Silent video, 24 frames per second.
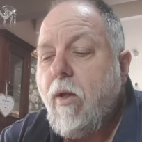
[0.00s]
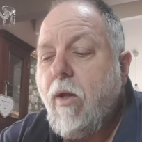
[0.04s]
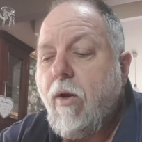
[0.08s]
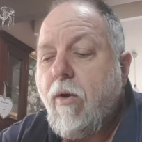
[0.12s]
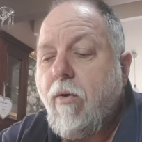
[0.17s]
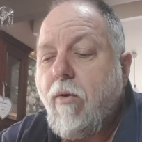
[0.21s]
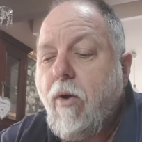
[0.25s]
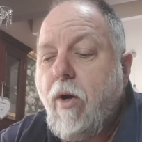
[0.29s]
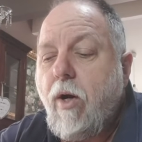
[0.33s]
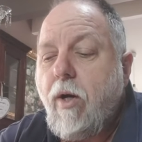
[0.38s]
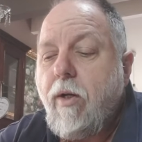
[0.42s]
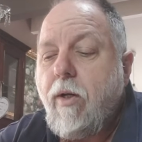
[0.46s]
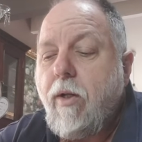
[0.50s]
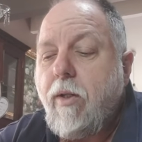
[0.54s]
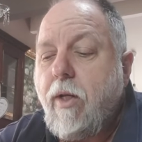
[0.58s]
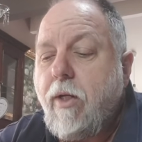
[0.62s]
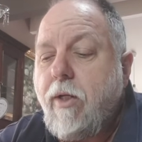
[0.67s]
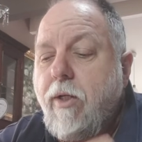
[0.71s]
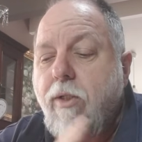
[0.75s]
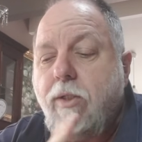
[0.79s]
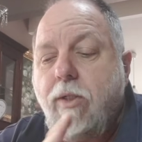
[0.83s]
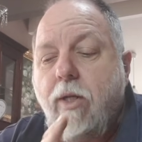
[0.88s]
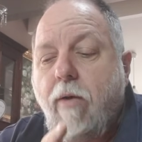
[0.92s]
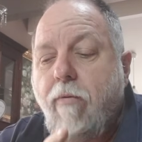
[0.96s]
All right, they
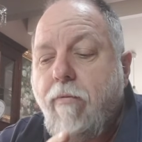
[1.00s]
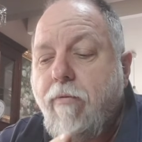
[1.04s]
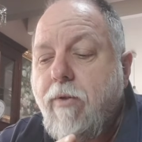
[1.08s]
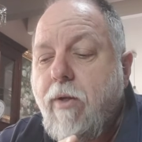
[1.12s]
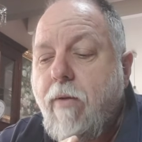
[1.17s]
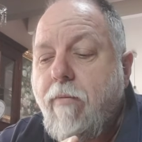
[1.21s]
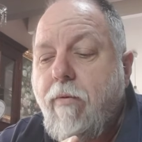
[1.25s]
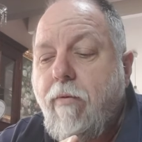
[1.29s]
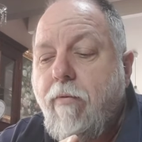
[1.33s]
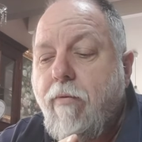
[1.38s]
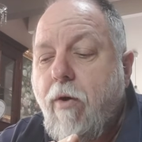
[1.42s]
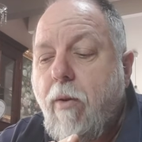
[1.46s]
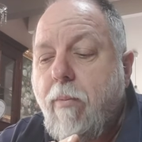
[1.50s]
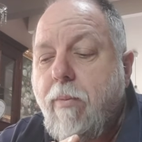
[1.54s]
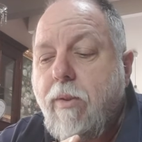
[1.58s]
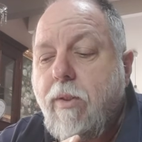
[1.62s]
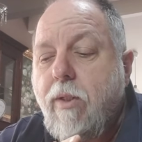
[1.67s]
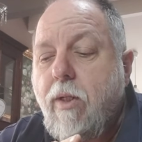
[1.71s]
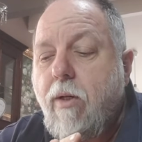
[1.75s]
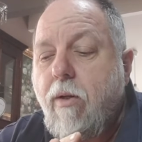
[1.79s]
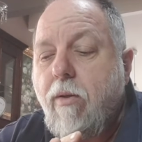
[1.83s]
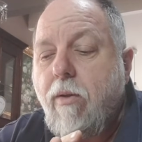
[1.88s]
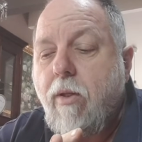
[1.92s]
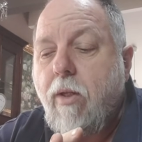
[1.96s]
just have
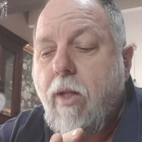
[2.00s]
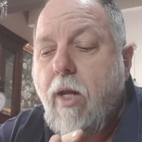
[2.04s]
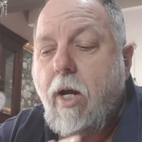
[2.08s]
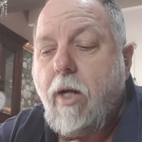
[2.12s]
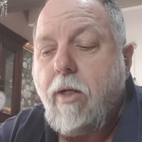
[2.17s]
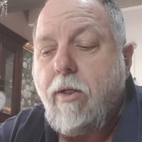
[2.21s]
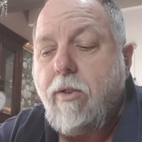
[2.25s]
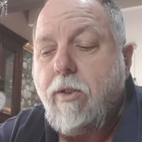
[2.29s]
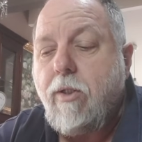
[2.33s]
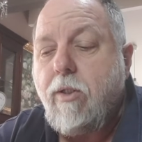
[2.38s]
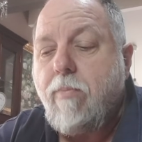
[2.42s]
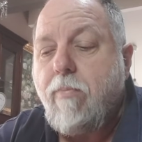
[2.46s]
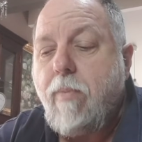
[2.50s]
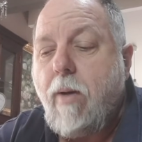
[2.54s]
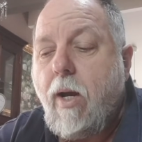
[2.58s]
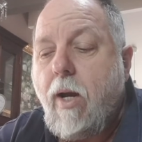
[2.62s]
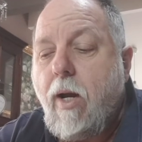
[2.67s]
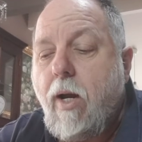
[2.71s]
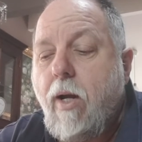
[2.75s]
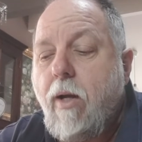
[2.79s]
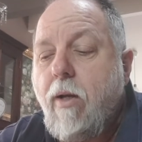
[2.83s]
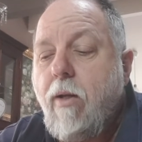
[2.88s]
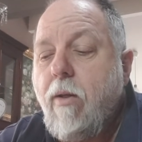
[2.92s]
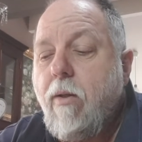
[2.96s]
75% of the largest
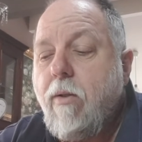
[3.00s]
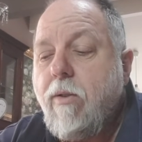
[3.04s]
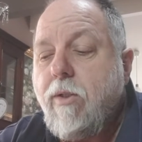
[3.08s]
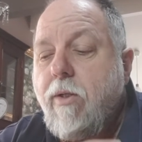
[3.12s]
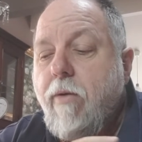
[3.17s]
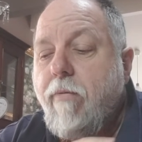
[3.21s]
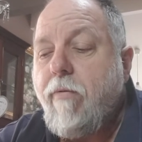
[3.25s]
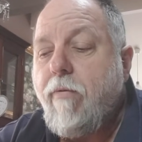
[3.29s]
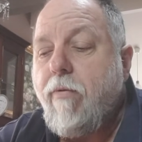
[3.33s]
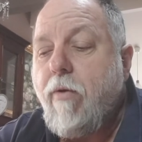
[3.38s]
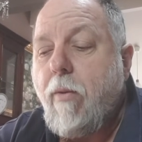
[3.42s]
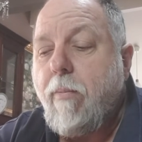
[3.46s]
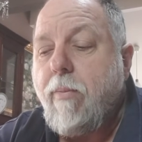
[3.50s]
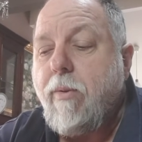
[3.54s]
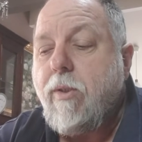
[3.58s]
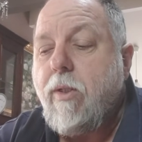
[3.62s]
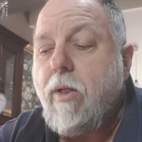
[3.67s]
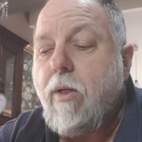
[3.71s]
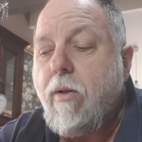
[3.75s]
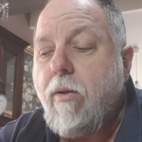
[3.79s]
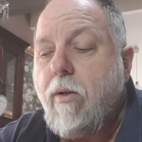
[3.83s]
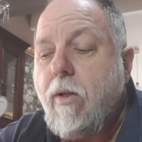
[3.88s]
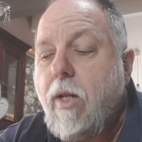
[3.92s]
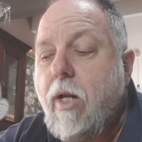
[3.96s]
spa, 75%
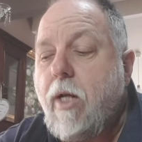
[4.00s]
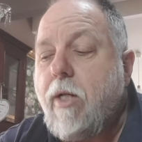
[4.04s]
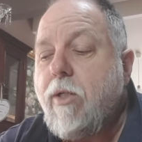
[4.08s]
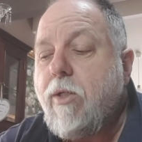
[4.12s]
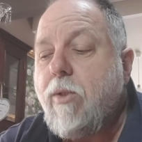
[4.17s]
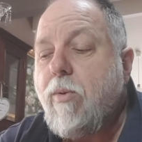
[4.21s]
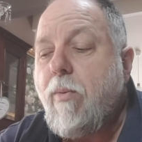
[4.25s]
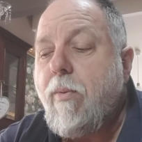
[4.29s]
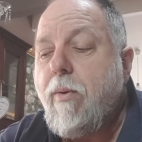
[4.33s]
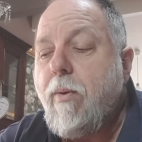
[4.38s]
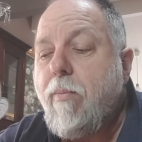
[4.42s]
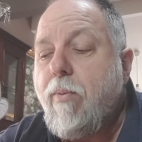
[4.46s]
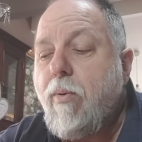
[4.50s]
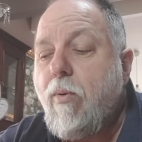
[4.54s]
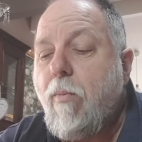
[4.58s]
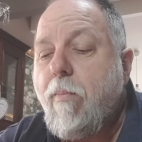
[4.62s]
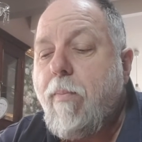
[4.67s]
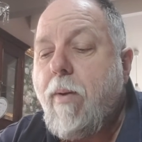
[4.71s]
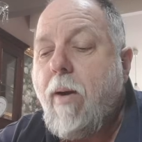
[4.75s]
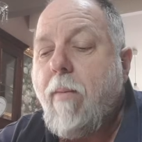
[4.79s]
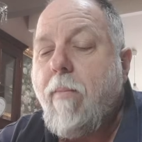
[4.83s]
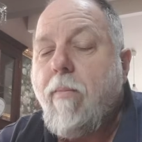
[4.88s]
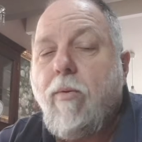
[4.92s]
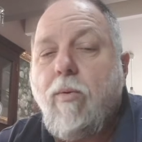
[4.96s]
of the largest swimming pool
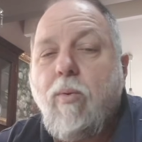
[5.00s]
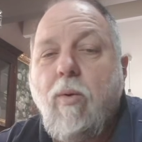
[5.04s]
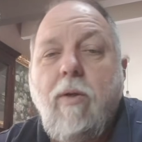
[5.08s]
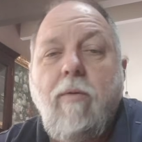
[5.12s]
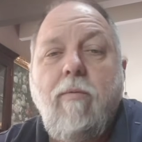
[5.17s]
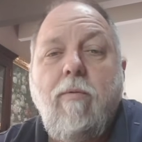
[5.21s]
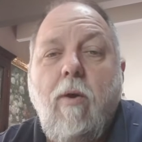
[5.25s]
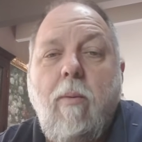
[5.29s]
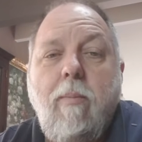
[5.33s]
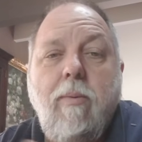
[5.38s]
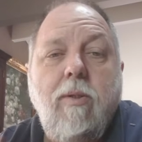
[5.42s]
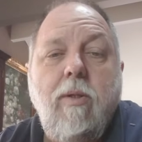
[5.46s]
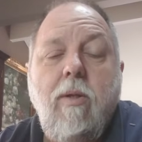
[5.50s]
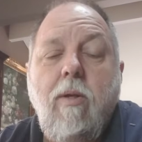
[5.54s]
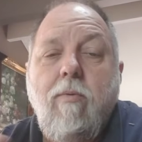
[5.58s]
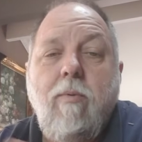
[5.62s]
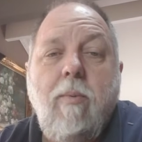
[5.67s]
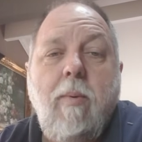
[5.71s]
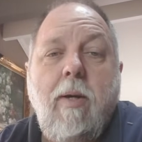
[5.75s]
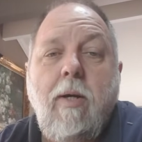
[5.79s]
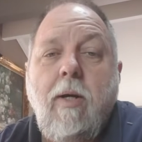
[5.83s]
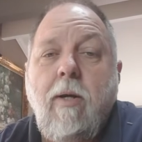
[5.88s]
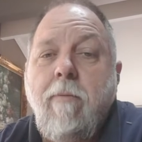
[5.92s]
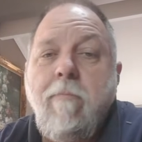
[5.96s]
pump, and 25% of the
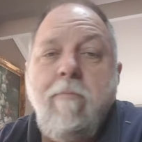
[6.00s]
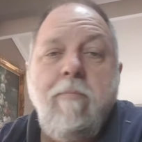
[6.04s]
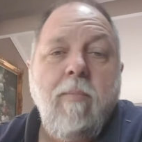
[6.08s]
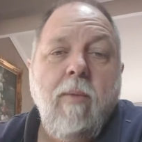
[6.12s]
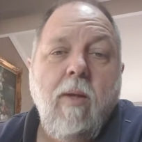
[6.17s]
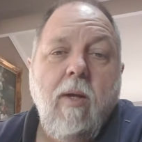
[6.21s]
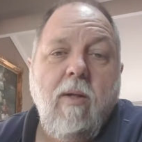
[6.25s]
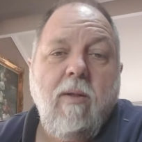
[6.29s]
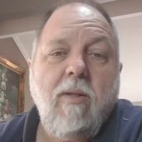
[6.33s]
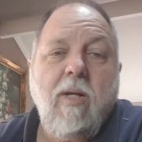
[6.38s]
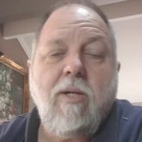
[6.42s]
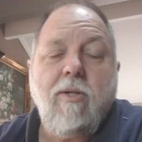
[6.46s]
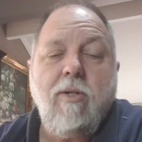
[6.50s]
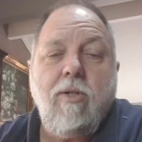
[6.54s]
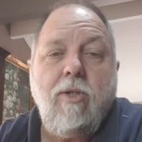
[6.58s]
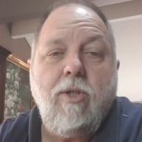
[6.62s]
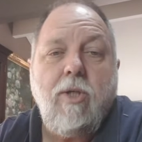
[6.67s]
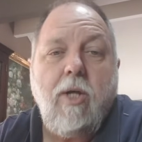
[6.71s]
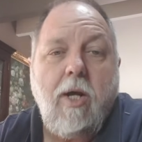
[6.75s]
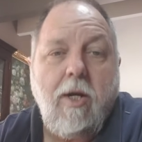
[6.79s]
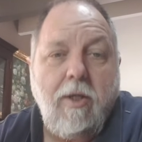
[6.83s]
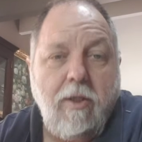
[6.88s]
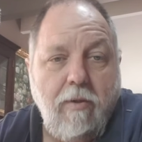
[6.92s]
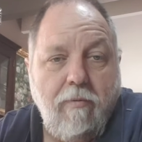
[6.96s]
remaining. Doesn't
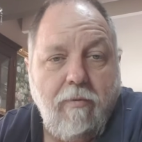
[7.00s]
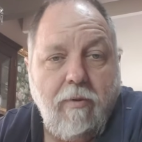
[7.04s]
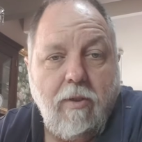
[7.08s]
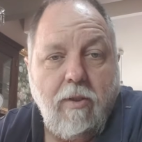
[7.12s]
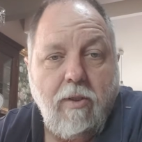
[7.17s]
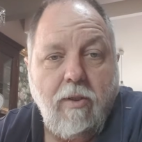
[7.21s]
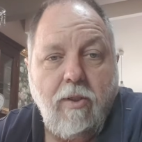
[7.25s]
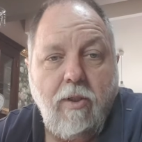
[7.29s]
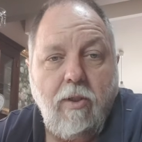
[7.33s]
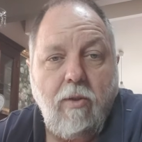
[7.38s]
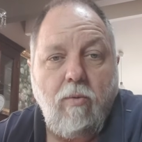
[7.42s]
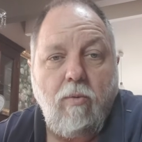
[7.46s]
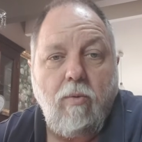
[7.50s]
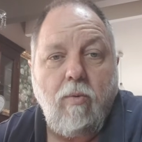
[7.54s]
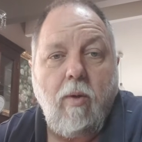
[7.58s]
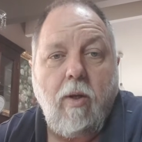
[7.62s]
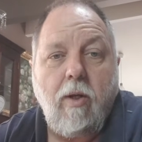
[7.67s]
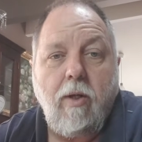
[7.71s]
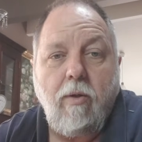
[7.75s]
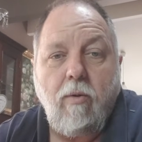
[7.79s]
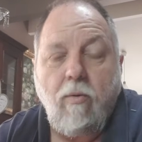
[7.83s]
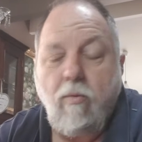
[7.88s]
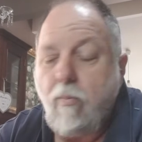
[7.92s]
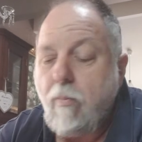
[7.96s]
change if it's a single
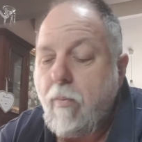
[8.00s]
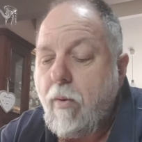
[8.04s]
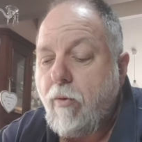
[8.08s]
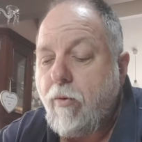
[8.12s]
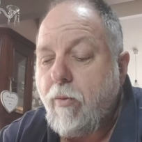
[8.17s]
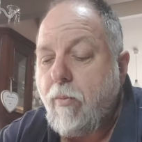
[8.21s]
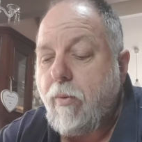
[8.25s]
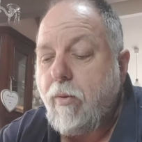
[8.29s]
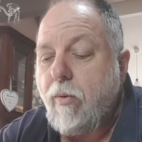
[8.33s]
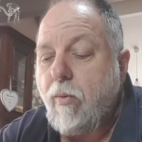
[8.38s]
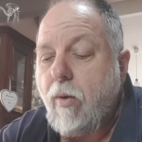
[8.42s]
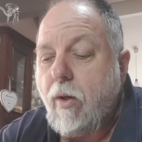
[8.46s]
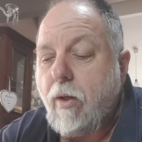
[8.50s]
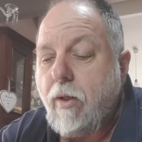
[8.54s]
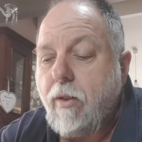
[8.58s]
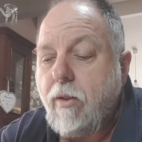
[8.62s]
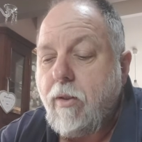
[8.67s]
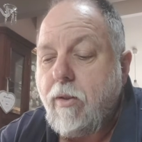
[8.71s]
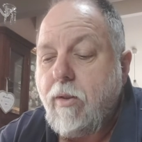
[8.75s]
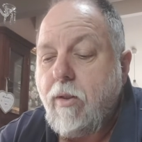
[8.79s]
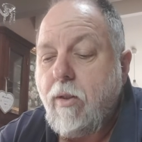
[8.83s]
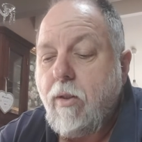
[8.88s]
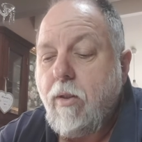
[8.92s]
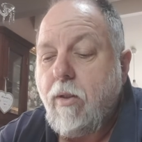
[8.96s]
dwelling or multiple
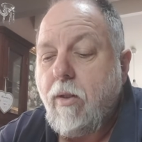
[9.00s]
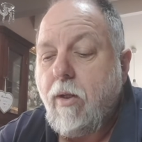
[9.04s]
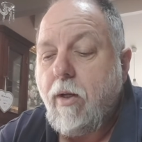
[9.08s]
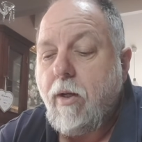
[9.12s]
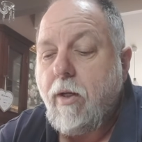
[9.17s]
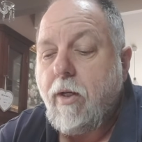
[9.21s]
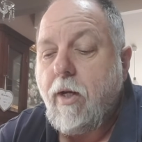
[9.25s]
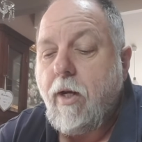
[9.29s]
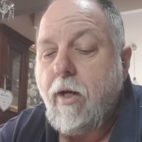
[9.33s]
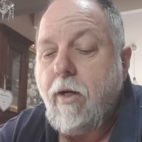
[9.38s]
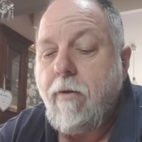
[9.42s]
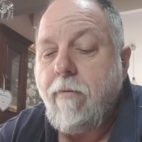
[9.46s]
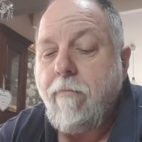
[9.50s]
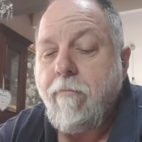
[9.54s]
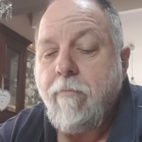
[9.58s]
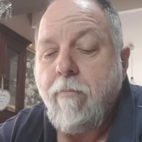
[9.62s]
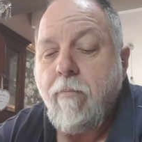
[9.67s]
dwellings. Okay.